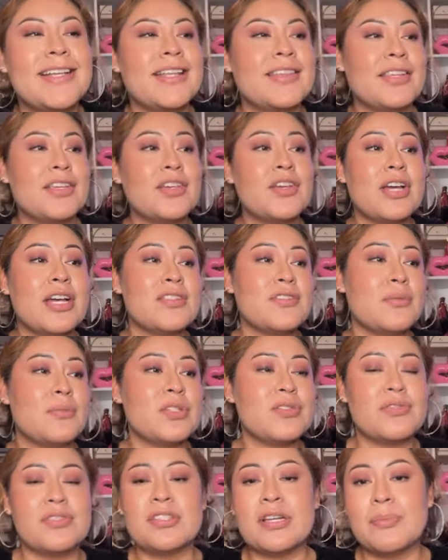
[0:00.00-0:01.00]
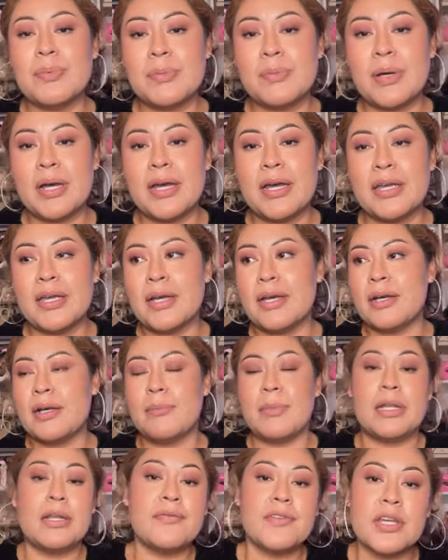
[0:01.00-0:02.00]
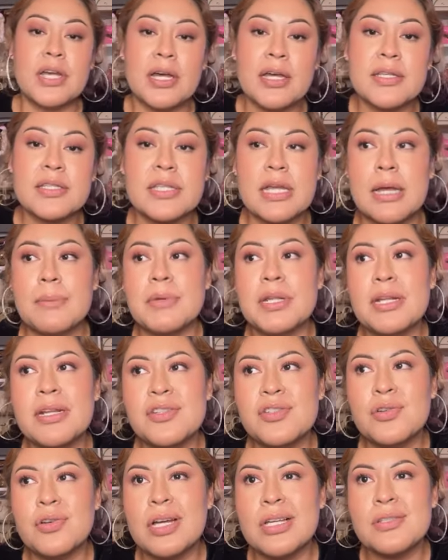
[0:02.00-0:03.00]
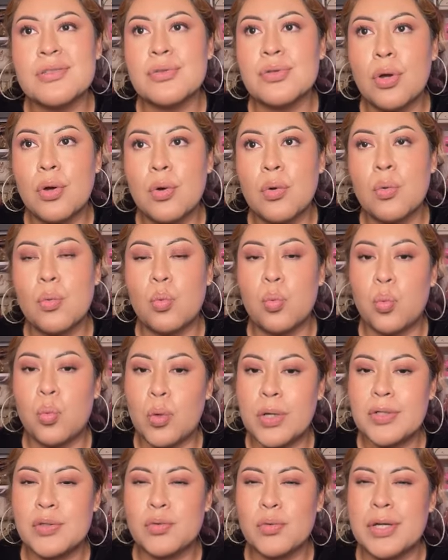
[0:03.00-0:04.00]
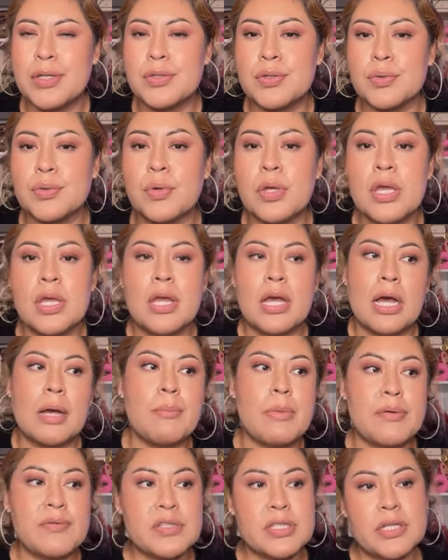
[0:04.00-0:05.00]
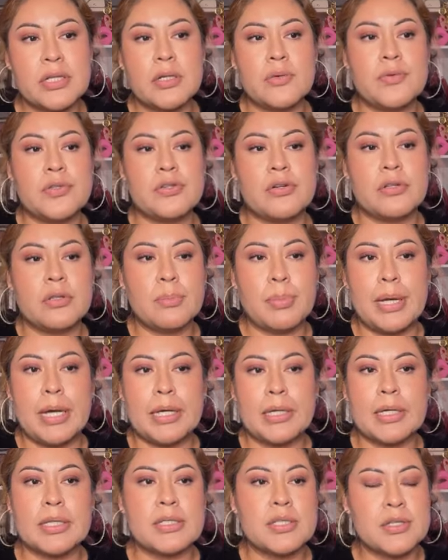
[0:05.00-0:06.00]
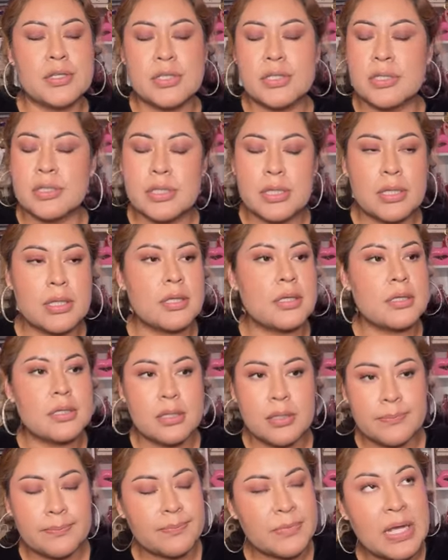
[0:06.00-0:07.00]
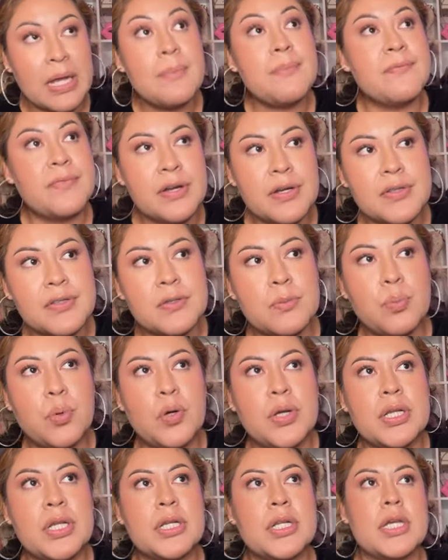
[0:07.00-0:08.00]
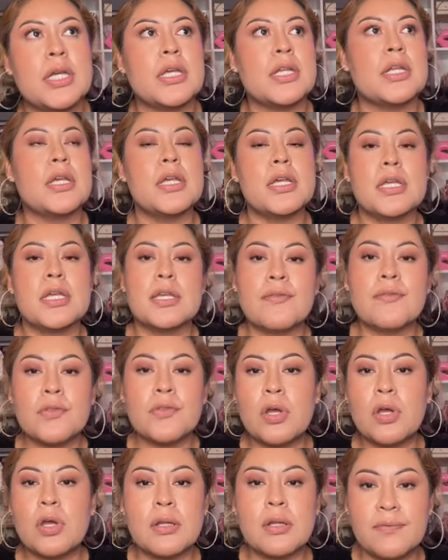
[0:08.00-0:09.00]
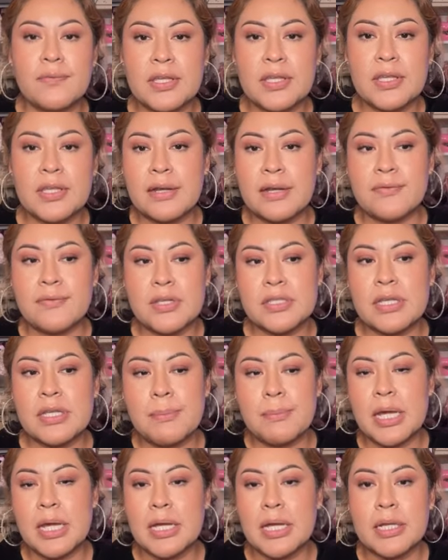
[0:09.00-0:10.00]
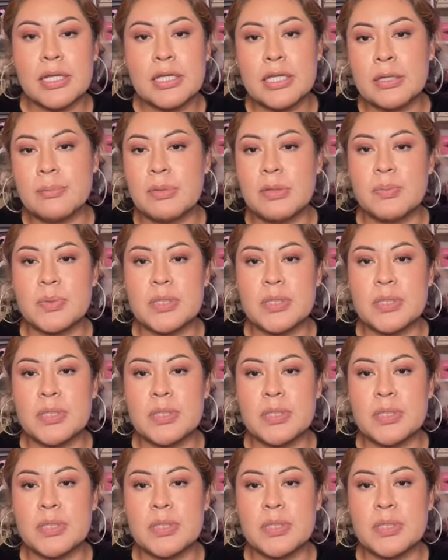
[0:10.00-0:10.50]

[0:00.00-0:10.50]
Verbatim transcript: Thank you guys so much for stopping by. Um, I love you guys. I'm gonna let you guys know what do I do. I'm obviously gonna return the bag. It's just I'm very disappointed and even though I love the canvas, I'm not gonna keep it